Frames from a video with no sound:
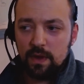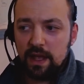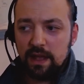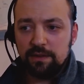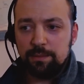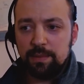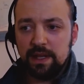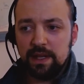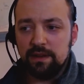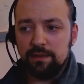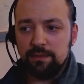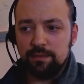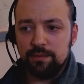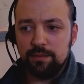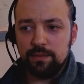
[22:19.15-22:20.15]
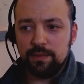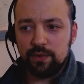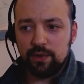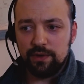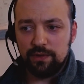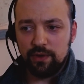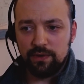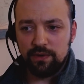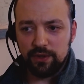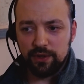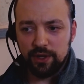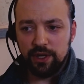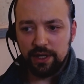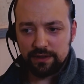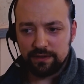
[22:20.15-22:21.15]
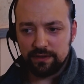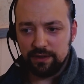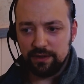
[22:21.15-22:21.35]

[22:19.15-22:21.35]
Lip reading: has been sort of overlooked.